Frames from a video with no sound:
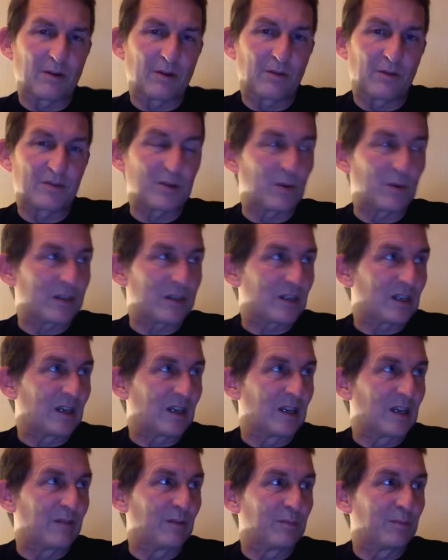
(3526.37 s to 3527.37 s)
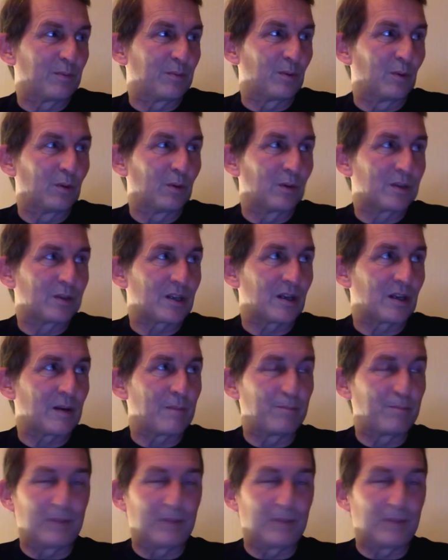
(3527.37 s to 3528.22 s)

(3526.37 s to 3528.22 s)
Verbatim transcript: Obviously, went to the Liverpool's uh,